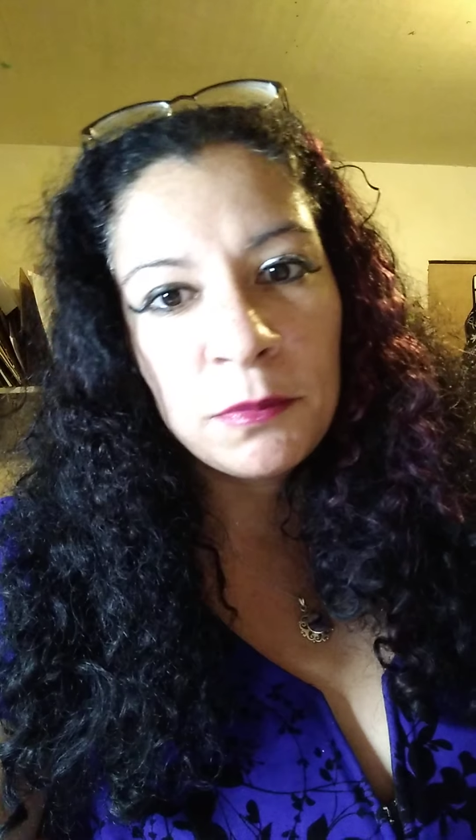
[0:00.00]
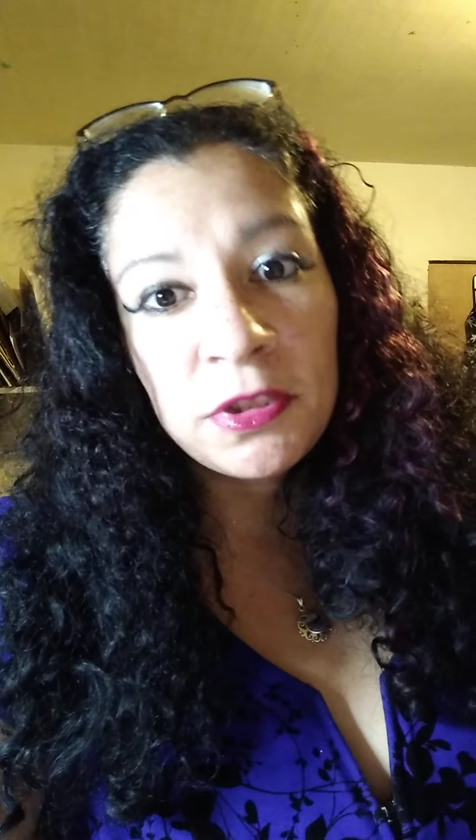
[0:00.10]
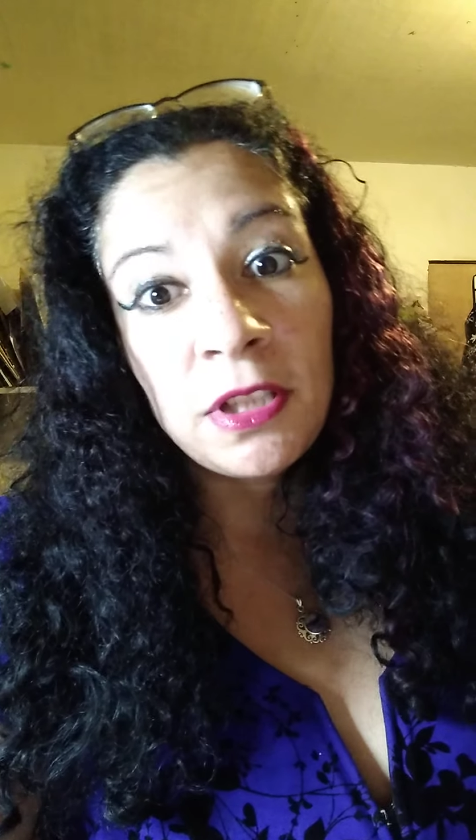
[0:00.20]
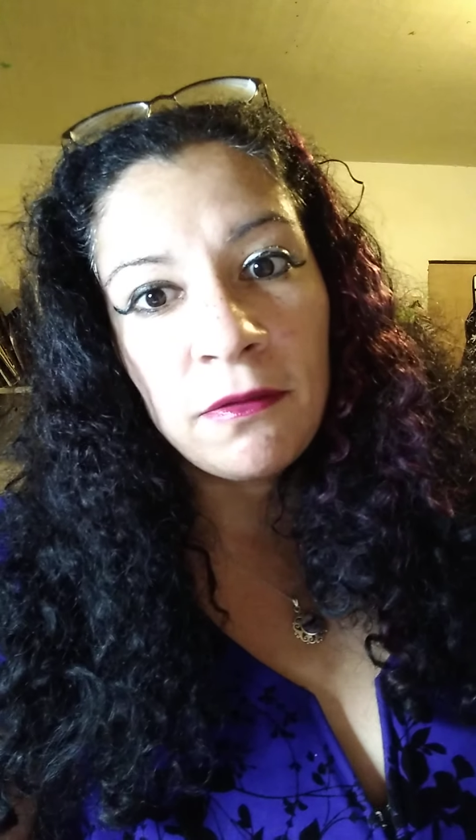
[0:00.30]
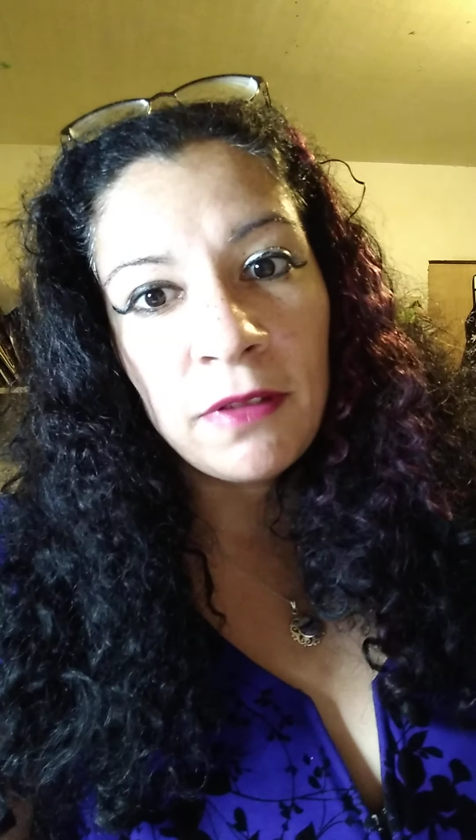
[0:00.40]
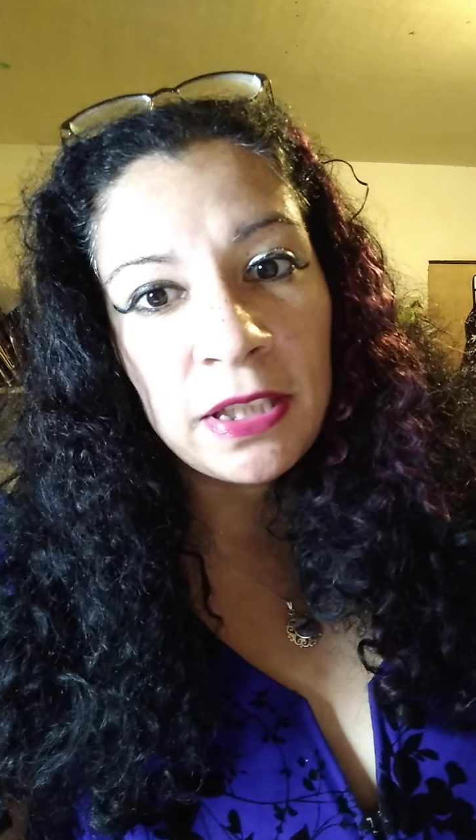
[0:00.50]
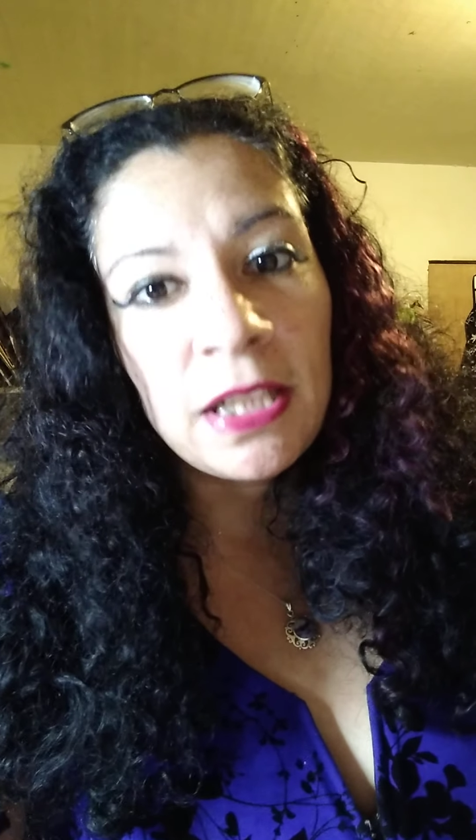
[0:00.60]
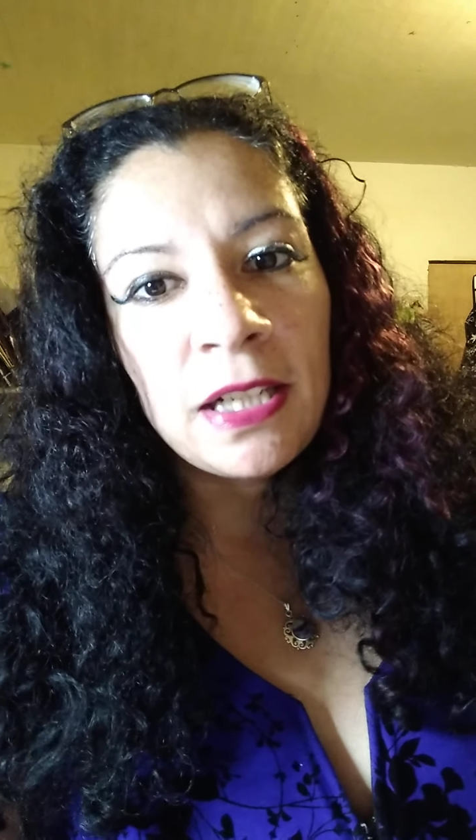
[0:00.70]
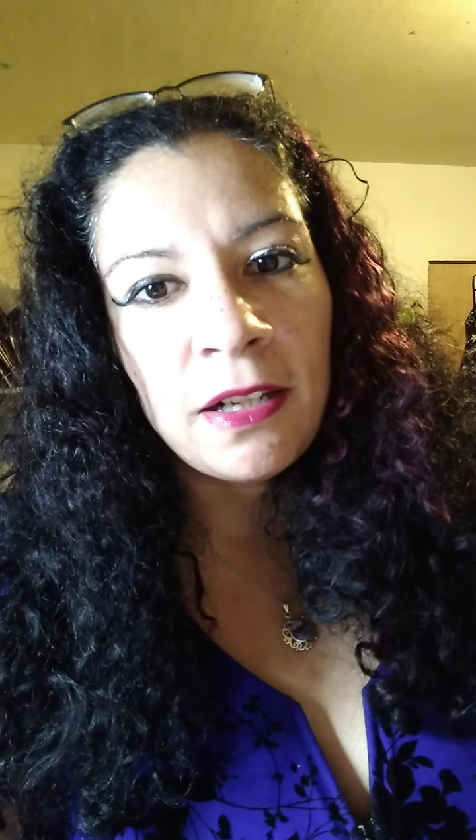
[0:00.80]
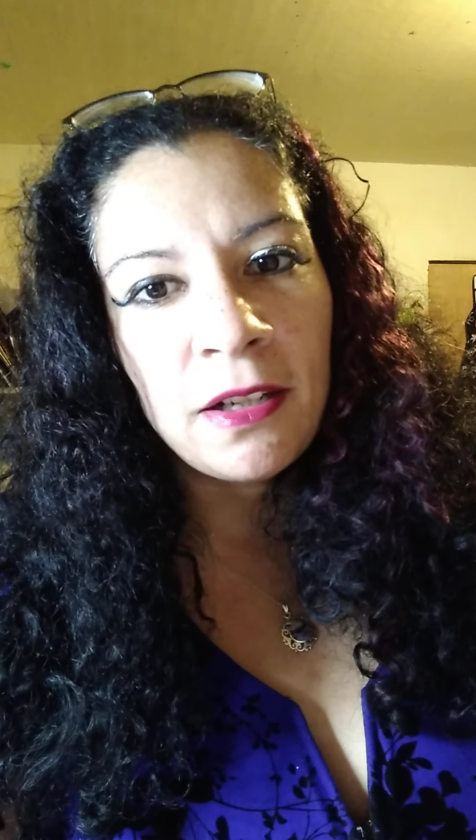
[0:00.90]
some stuff like
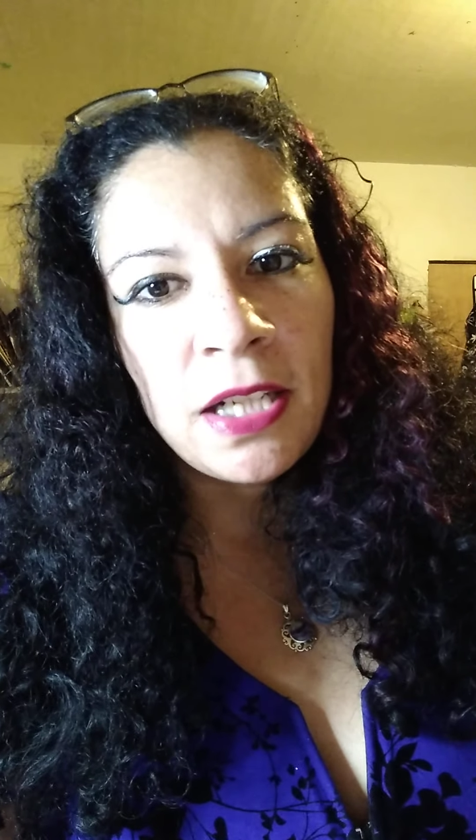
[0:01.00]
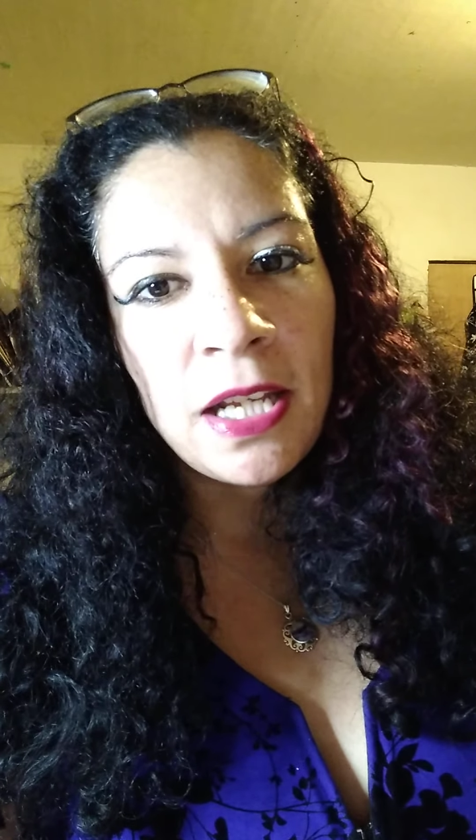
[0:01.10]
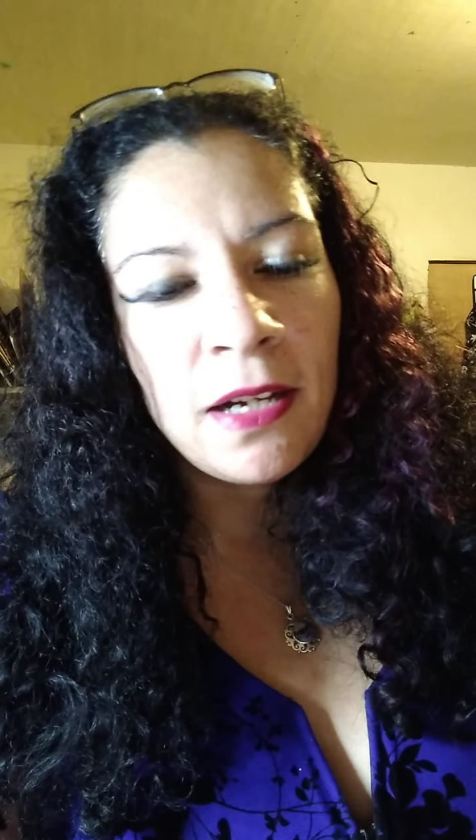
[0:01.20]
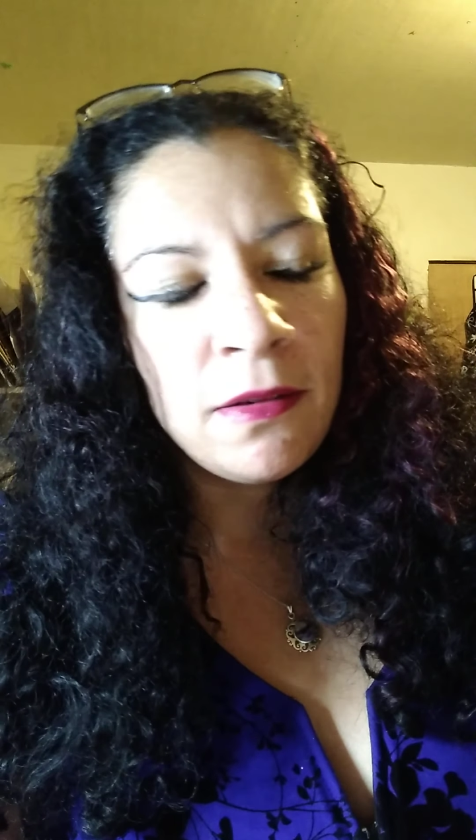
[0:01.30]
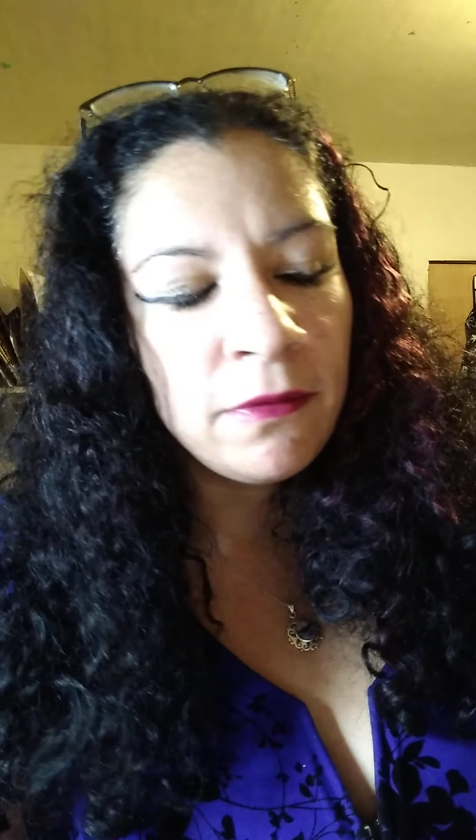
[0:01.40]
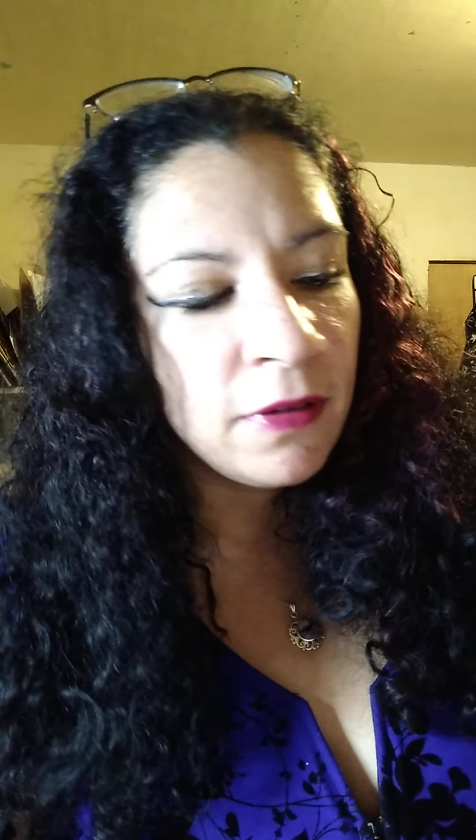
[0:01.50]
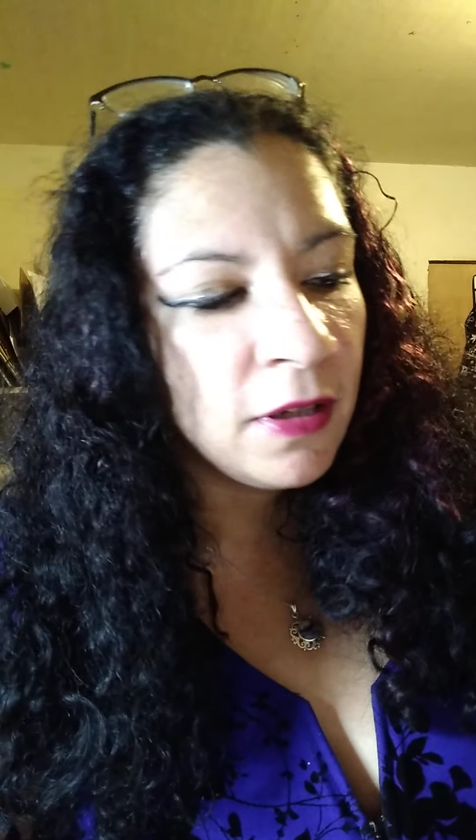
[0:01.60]
that I already have.